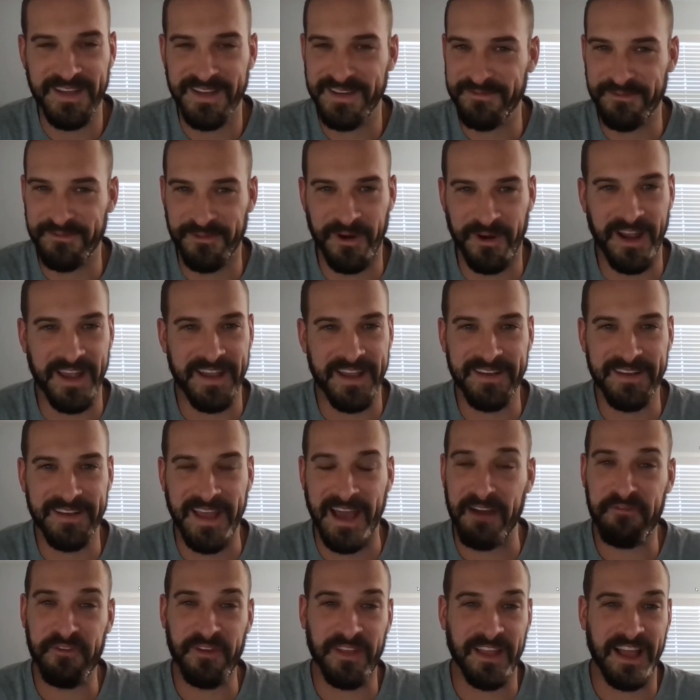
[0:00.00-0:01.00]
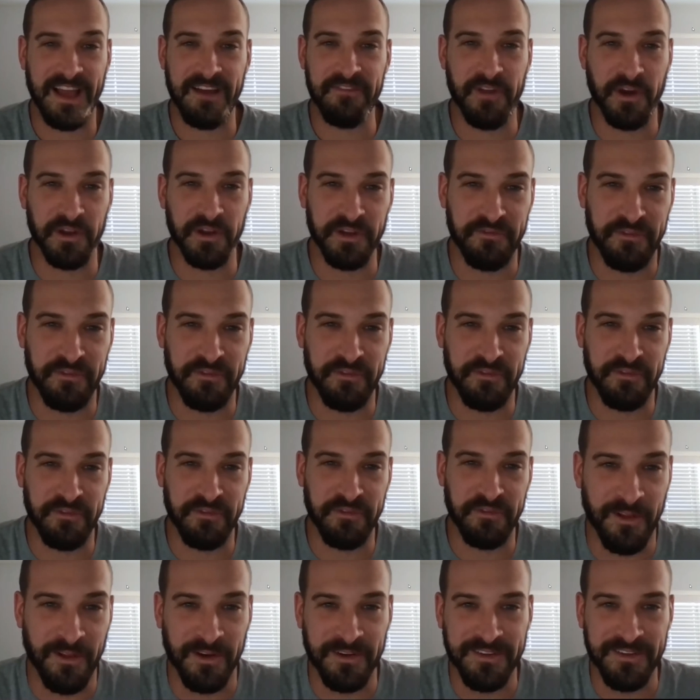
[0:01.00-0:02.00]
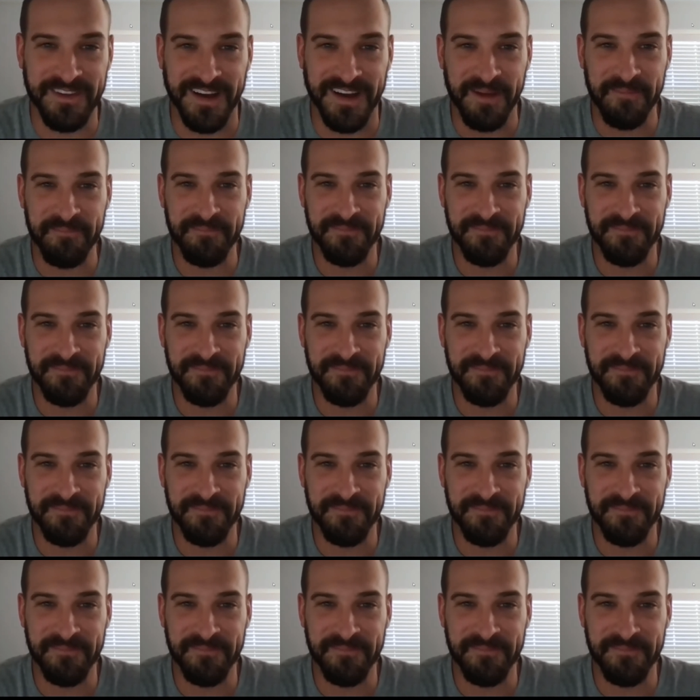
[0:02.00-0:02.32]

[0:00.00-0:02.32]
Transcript: Right. Yeah, I feel like I've known you for a very long time.